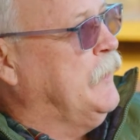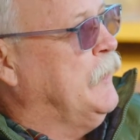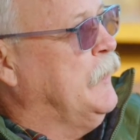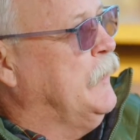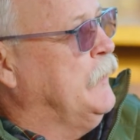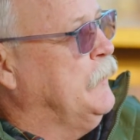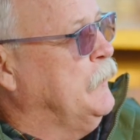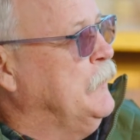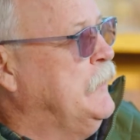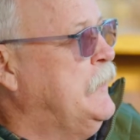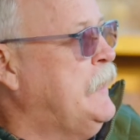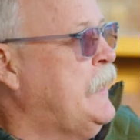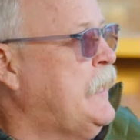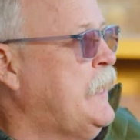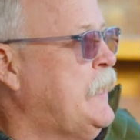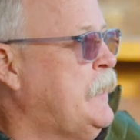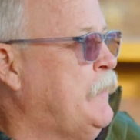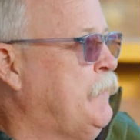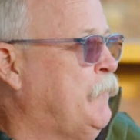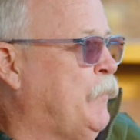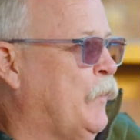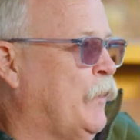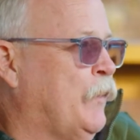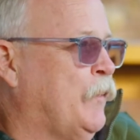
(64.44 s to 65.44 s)
need
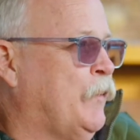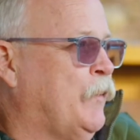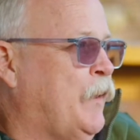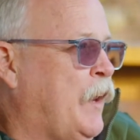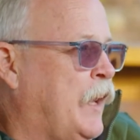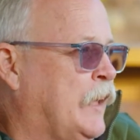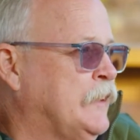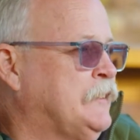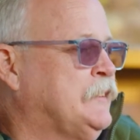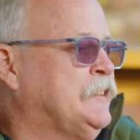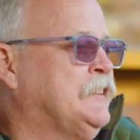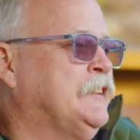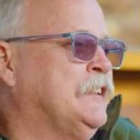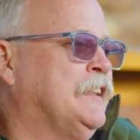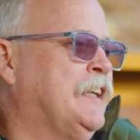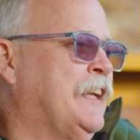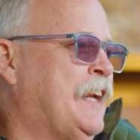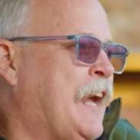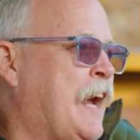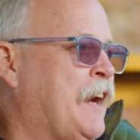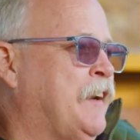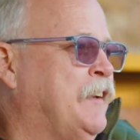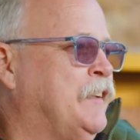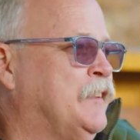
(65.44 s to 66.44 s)
for us to get
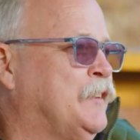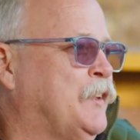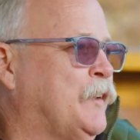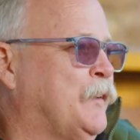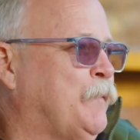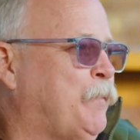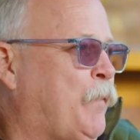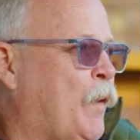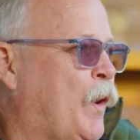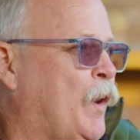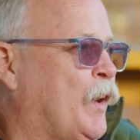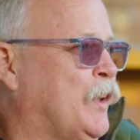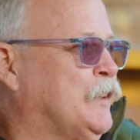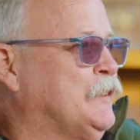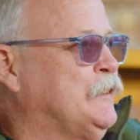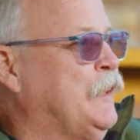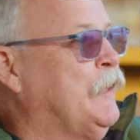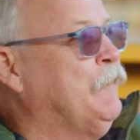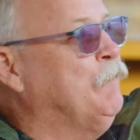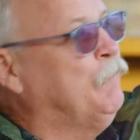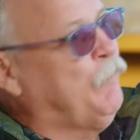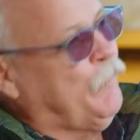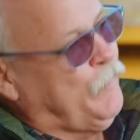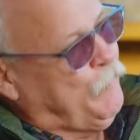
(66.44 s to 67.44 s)
out into the parks
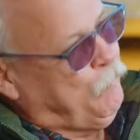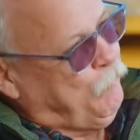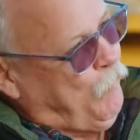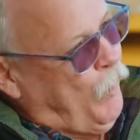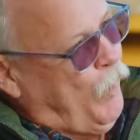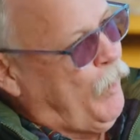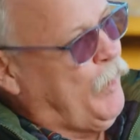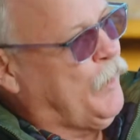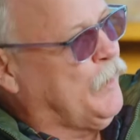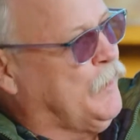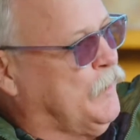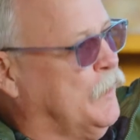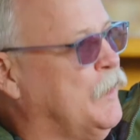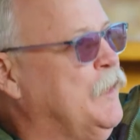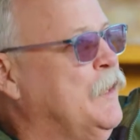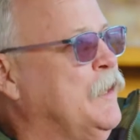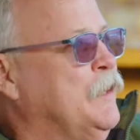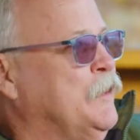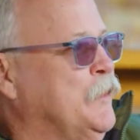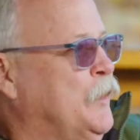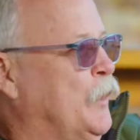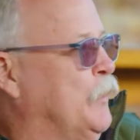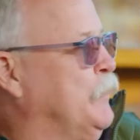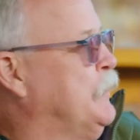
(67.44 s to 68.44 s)
and for the park,
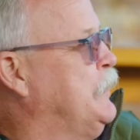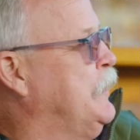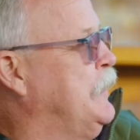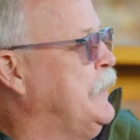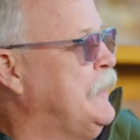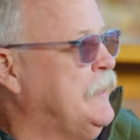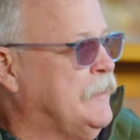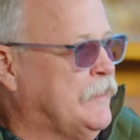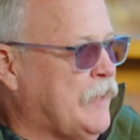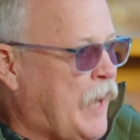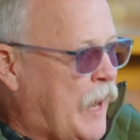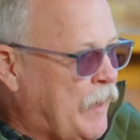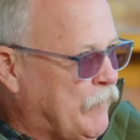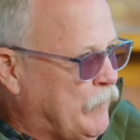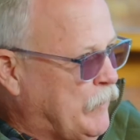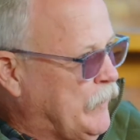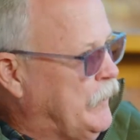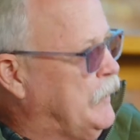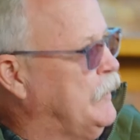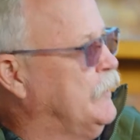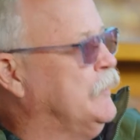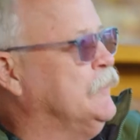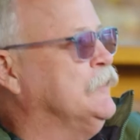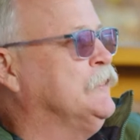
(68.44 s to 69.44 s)
to need time to
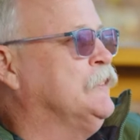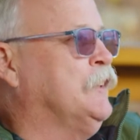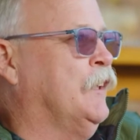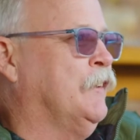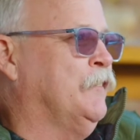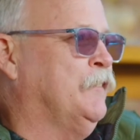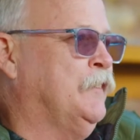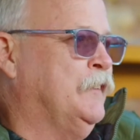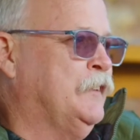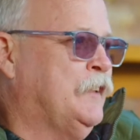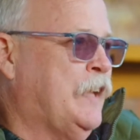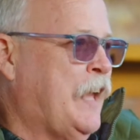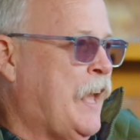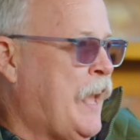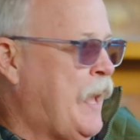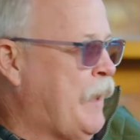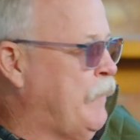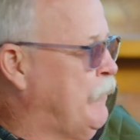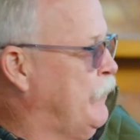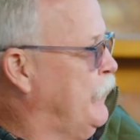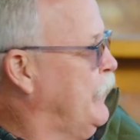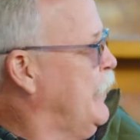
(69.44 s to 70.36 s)
heal itself and to have,